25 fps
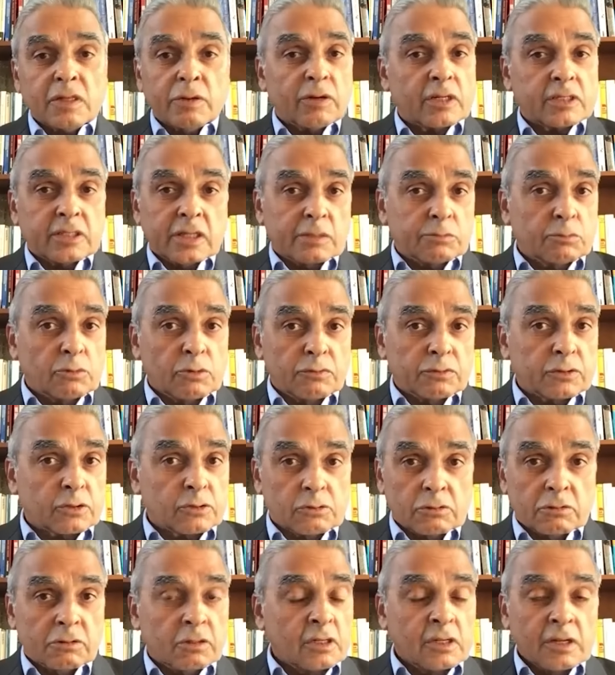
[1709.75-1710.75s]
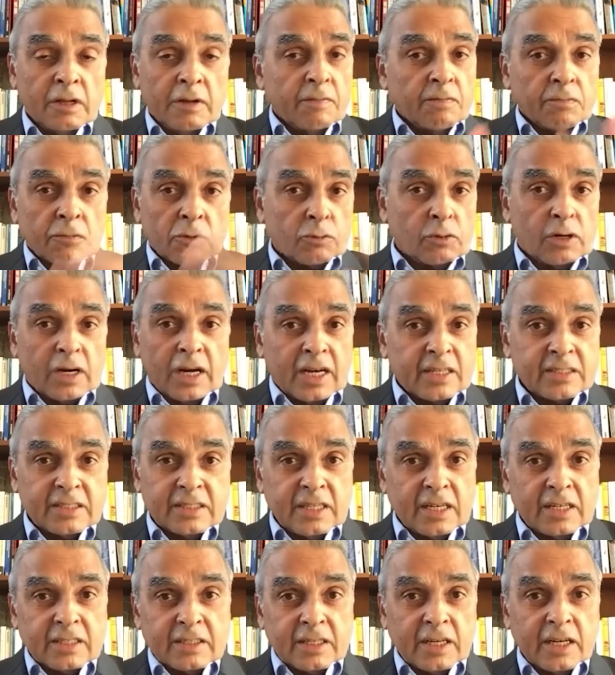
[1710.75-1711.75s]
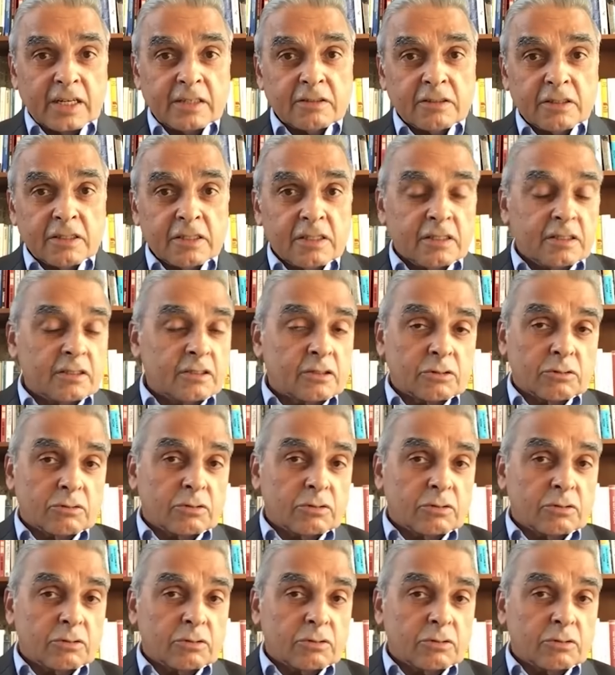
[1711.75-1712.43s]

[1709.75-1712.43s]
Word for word: They'll move to ASEAN countries,